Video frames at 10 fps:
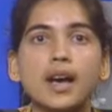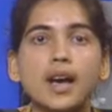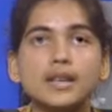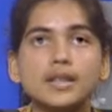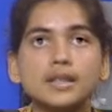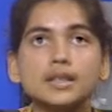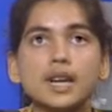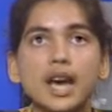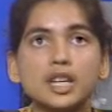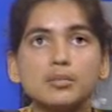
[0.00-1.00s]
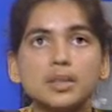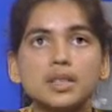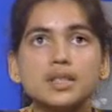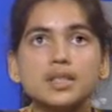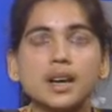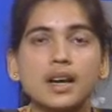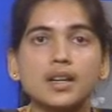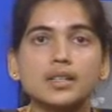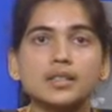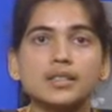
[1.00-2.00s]
As the animals are
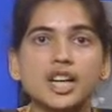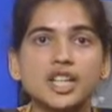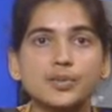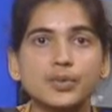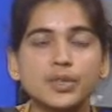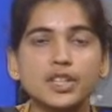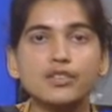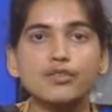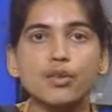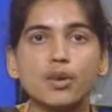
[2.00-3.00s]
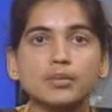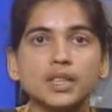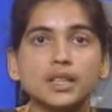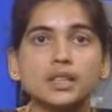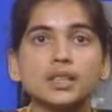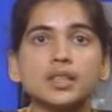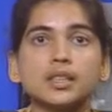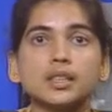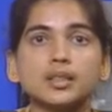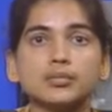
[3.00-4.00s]
transported from the
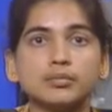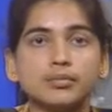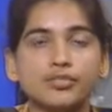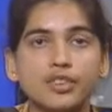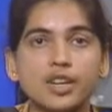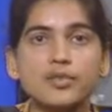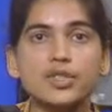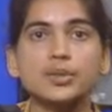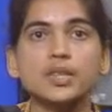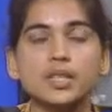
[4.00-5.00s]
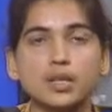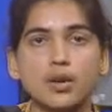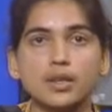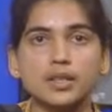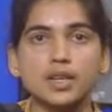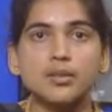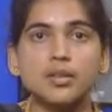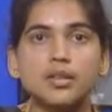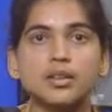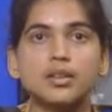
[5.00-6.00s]
farms to the slaughterhouse,